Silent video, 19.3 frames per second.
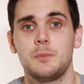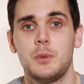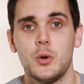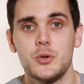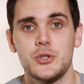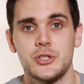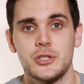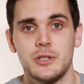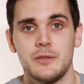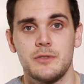
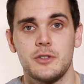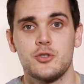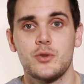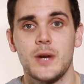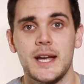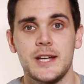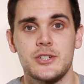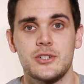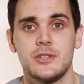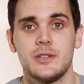portion of the
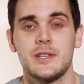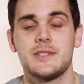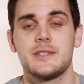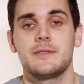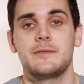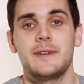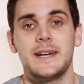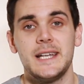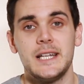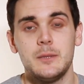traction that's
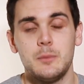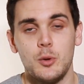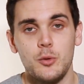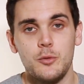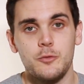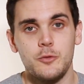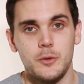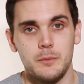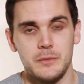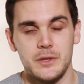available
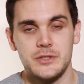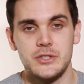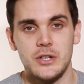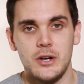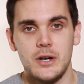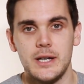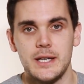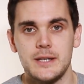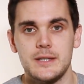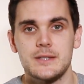from the
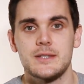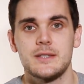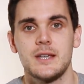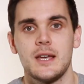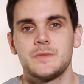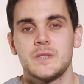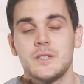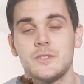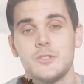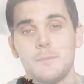tyres.
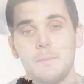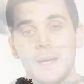To